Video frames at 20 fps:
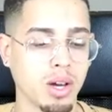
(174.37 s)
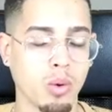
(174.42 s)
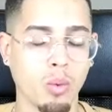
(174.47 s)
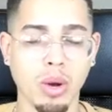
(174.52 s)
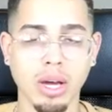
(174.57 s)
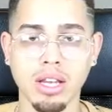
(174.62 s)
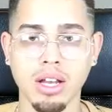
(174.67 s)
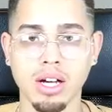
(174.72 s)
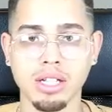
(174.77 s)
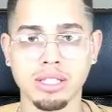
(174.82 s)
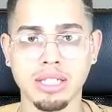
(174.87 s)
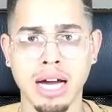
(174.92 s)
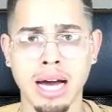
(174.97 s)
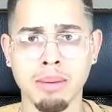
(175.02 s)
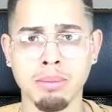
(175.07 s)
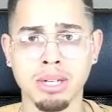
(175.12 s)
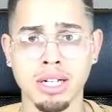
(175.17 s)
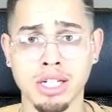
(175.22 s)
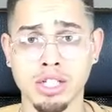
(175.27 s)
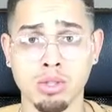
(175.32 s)
weight loss
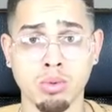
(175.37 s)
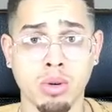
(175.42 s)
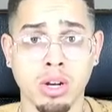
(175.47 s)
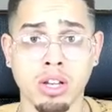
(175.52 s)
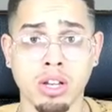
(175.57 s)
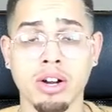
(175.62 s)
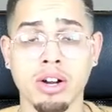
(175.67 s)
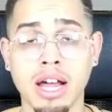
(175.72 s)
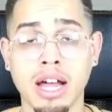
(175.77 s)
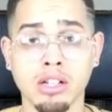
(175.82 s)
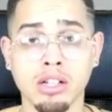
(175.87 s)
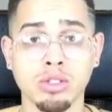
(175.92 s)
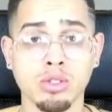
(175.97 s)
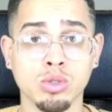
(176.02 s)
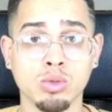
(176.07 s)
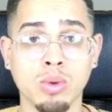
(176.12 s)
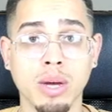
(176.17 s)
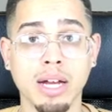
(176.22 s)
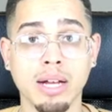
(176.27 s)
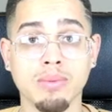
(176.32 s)
guide because you want to learn how to
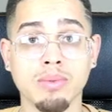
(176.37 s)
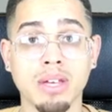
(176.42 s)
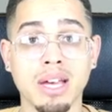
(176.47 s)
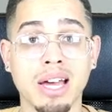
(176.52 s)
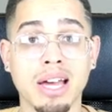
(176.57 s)
lose weight.